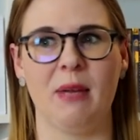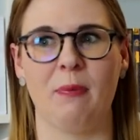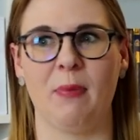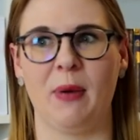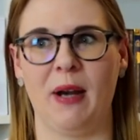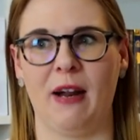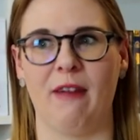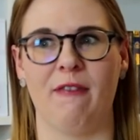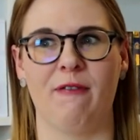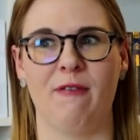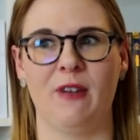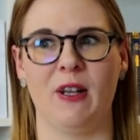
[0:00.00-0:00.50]
But
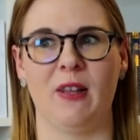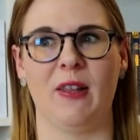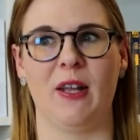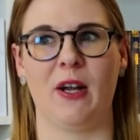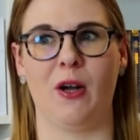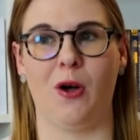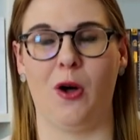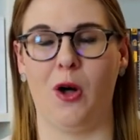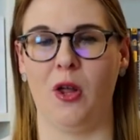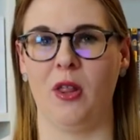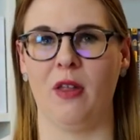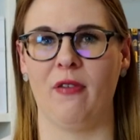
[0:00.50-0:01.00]
I feel like
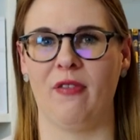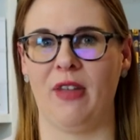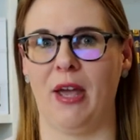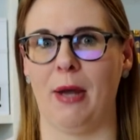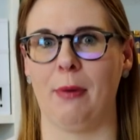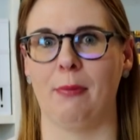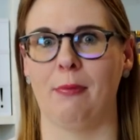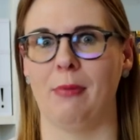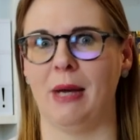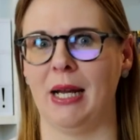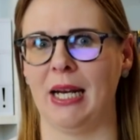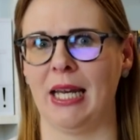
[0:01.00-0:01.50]
all of
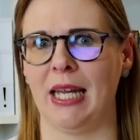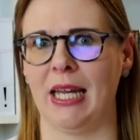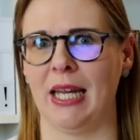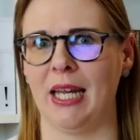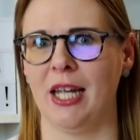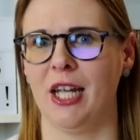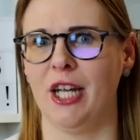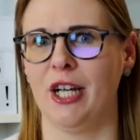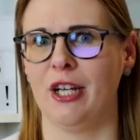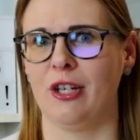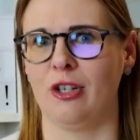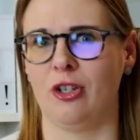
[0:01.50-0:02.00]
that money
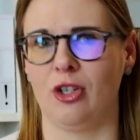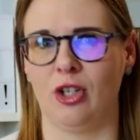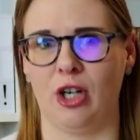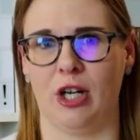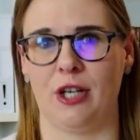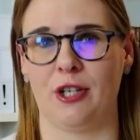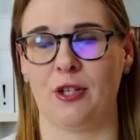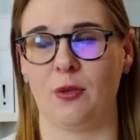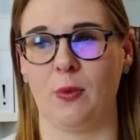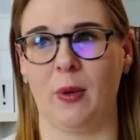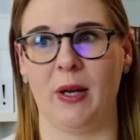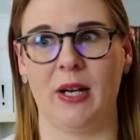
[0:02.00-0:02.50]

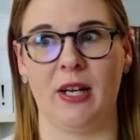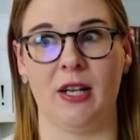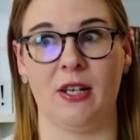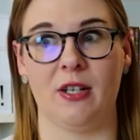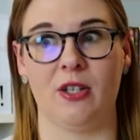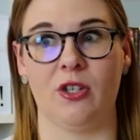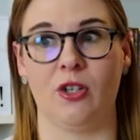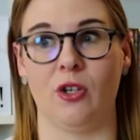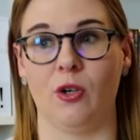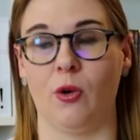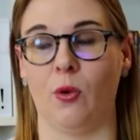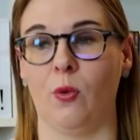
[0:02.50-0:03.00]
just went
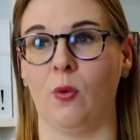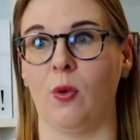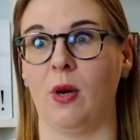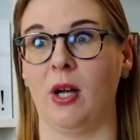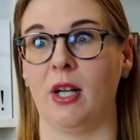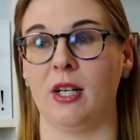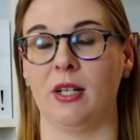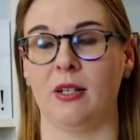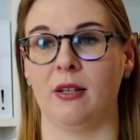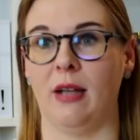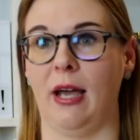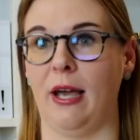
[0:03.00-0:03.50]
into,
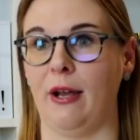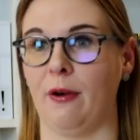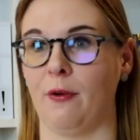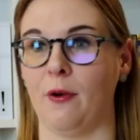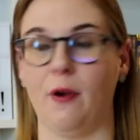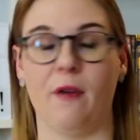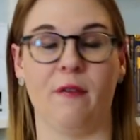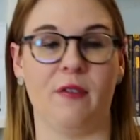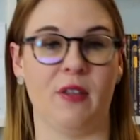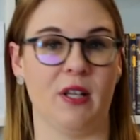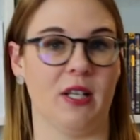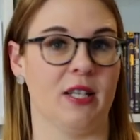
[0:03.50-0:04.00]
I don't
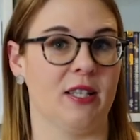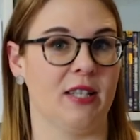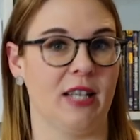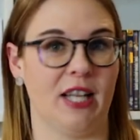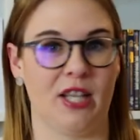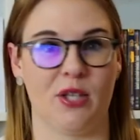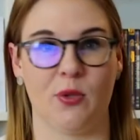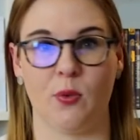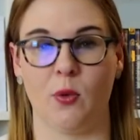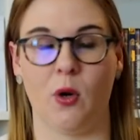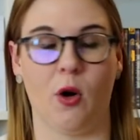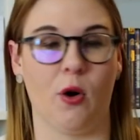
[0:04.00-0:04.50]
know if these
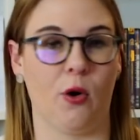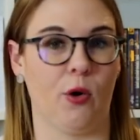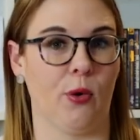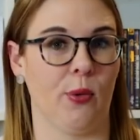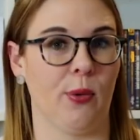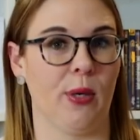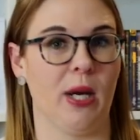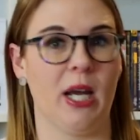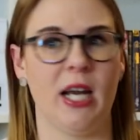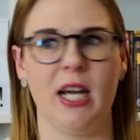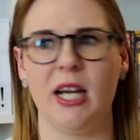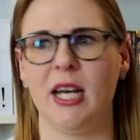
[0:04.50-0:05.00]
sets were all
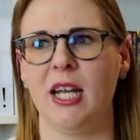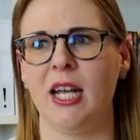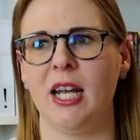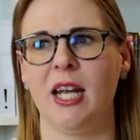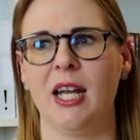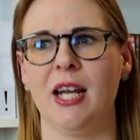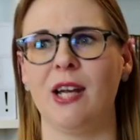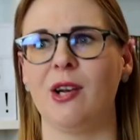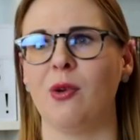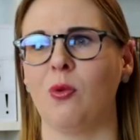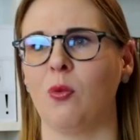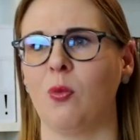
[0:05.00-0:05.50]

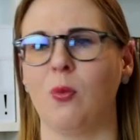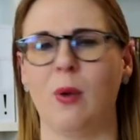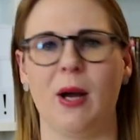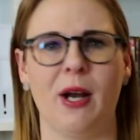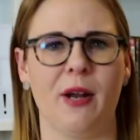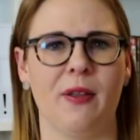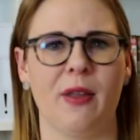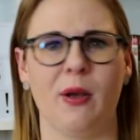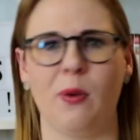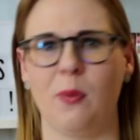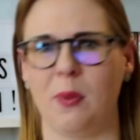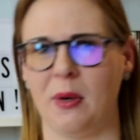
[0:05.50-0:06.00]
created,
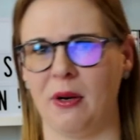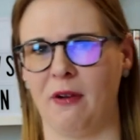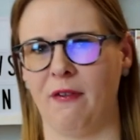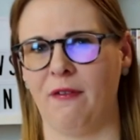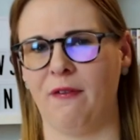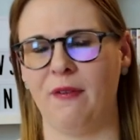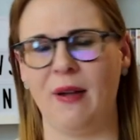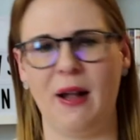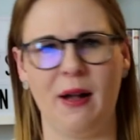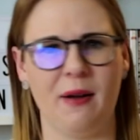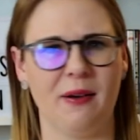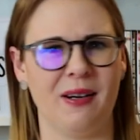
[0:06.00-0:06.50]
where they would have
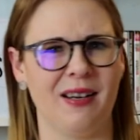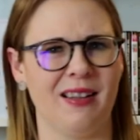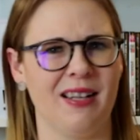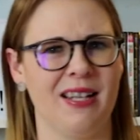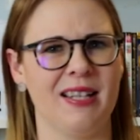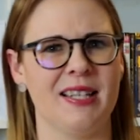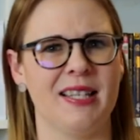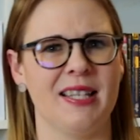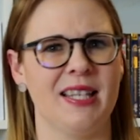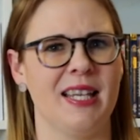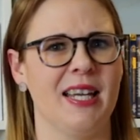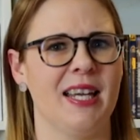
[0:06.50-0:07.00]
found
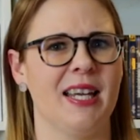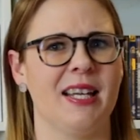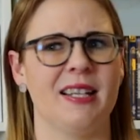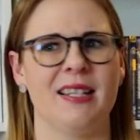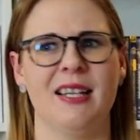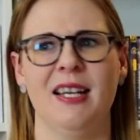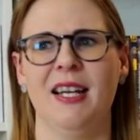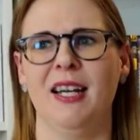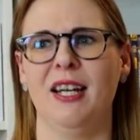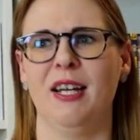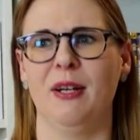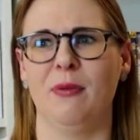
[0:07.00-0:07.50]
these things,
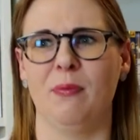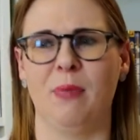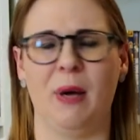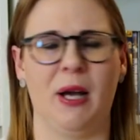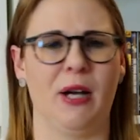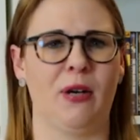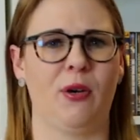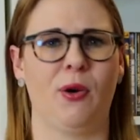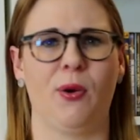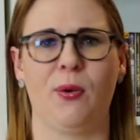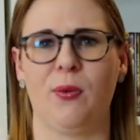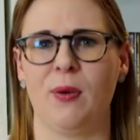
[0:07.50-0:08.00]

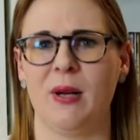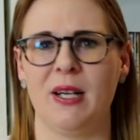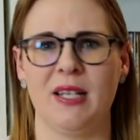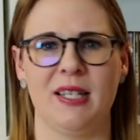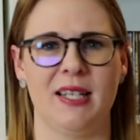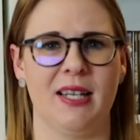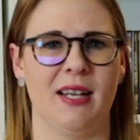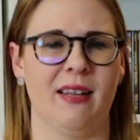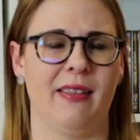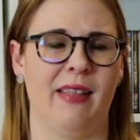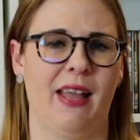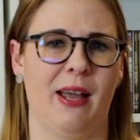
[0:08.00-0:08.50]
but
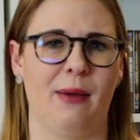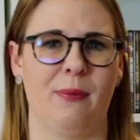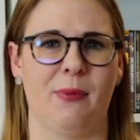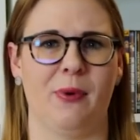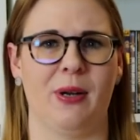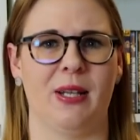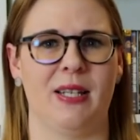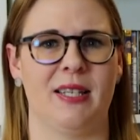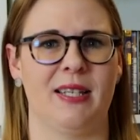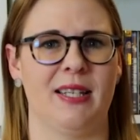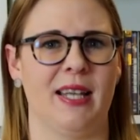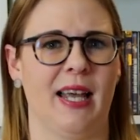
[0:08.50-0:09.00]
crazy
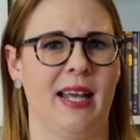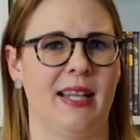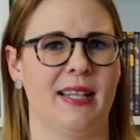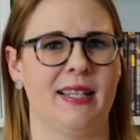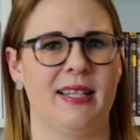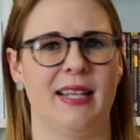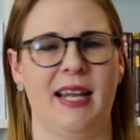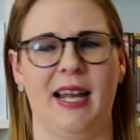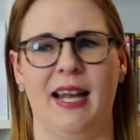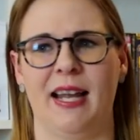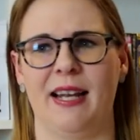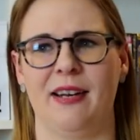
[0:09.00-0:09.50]
elaborate sets
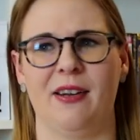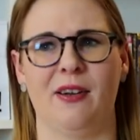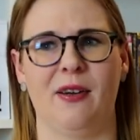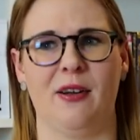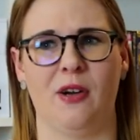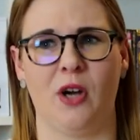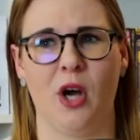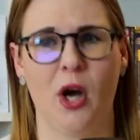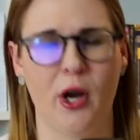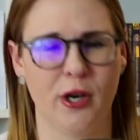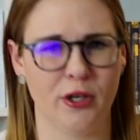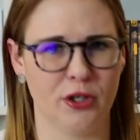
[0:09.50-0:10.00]
and
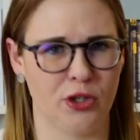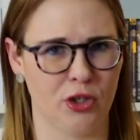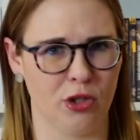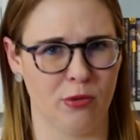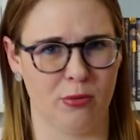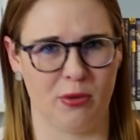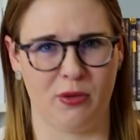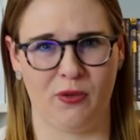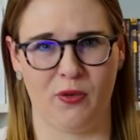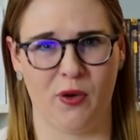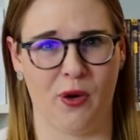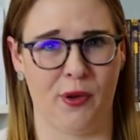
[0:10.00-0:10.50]

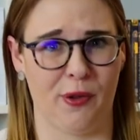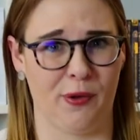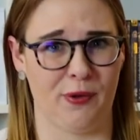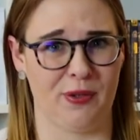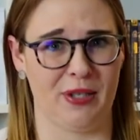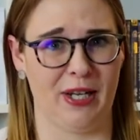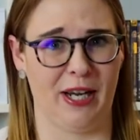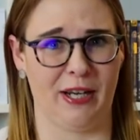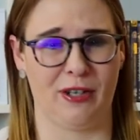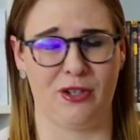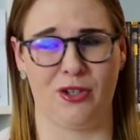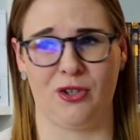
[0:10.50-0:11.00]
costumes for all those
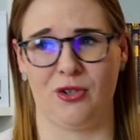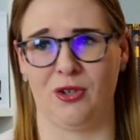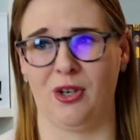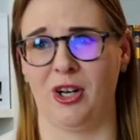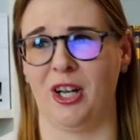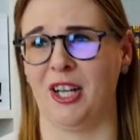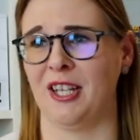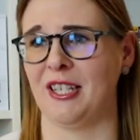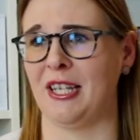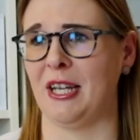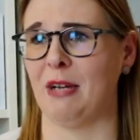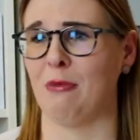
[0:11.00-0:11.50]

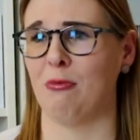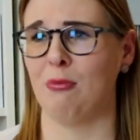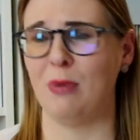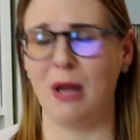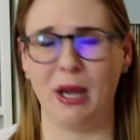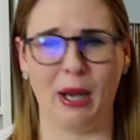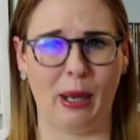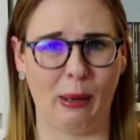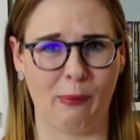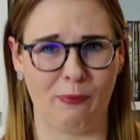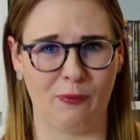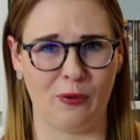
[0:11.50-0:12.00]
extras and
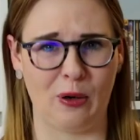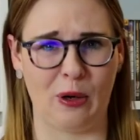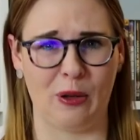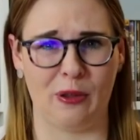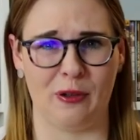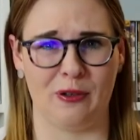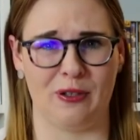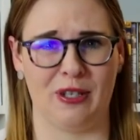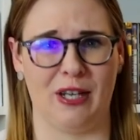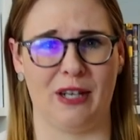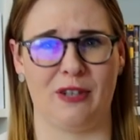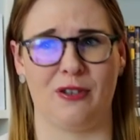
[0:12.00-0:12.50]
makeup for all
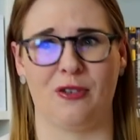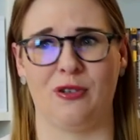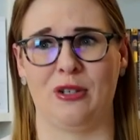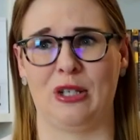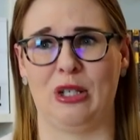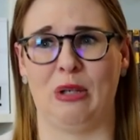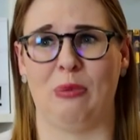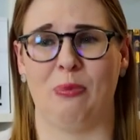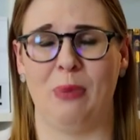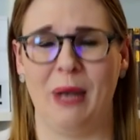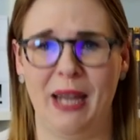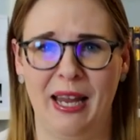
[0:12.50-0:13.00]
those extras
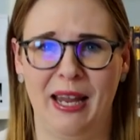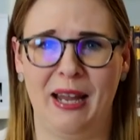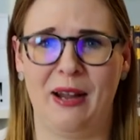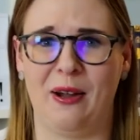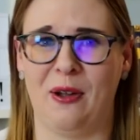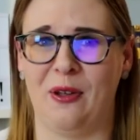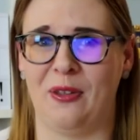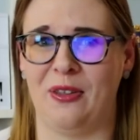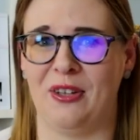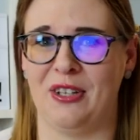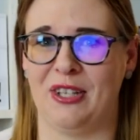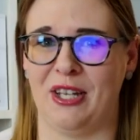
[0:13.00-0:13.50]
and paying
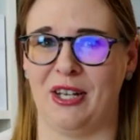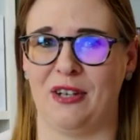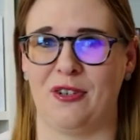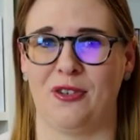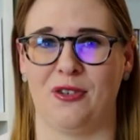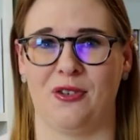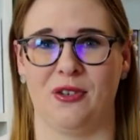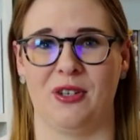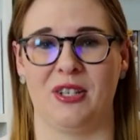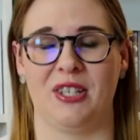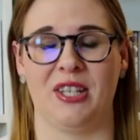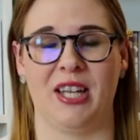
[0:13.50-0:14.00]
all these
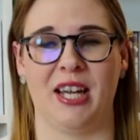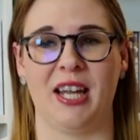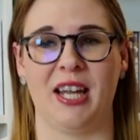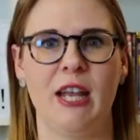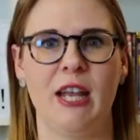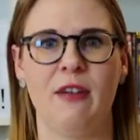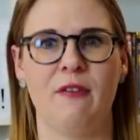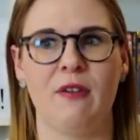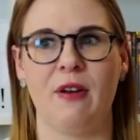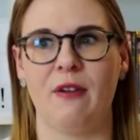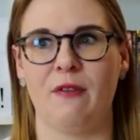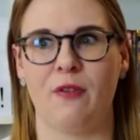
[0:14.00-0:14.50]
extras,
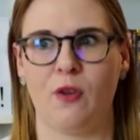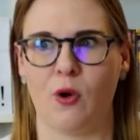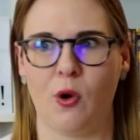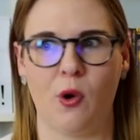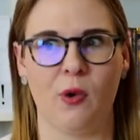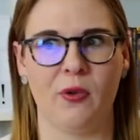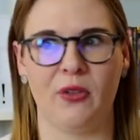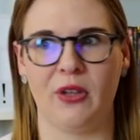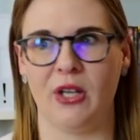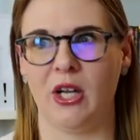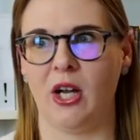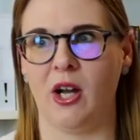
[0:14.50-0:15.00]
even if they're
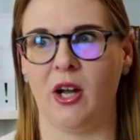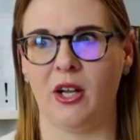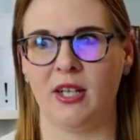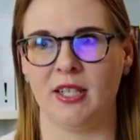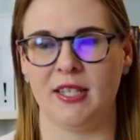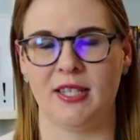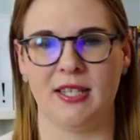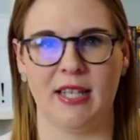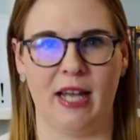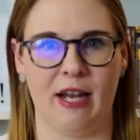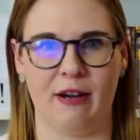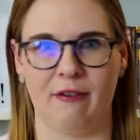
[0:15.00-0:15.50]
only on
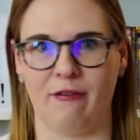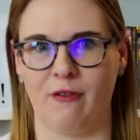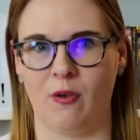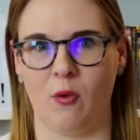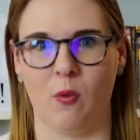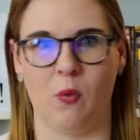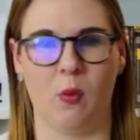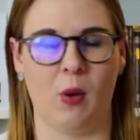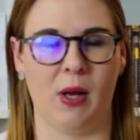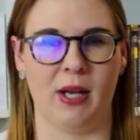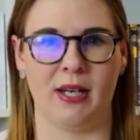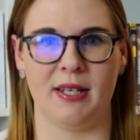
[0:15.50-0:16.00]
set for
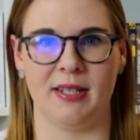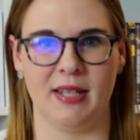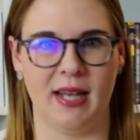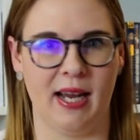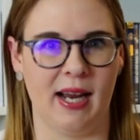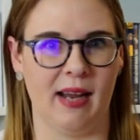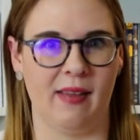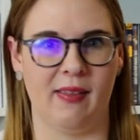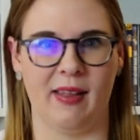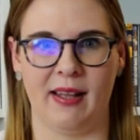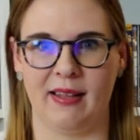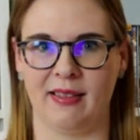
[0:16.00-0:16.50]
one
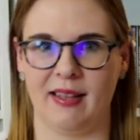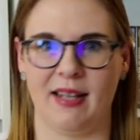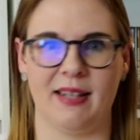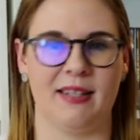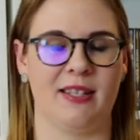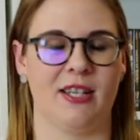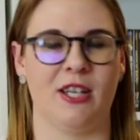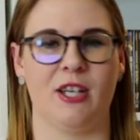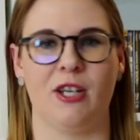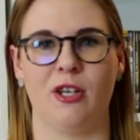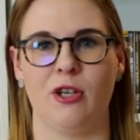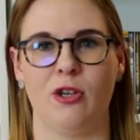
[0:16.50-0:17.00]
day, like,
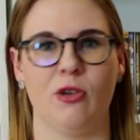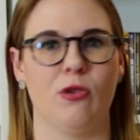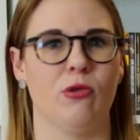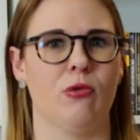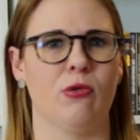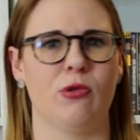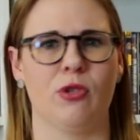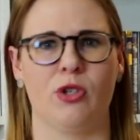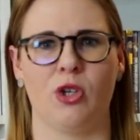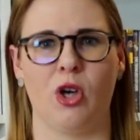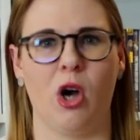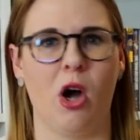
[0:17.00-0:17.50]
that's a
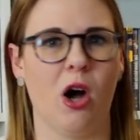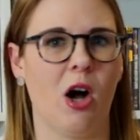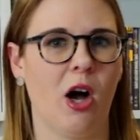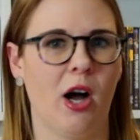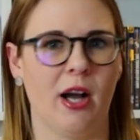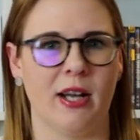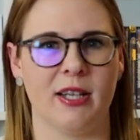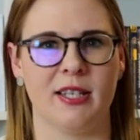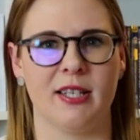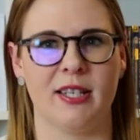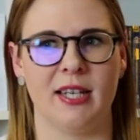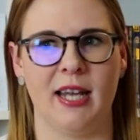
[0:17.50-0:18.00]
huge
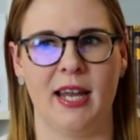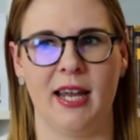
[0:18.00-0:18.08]
cost.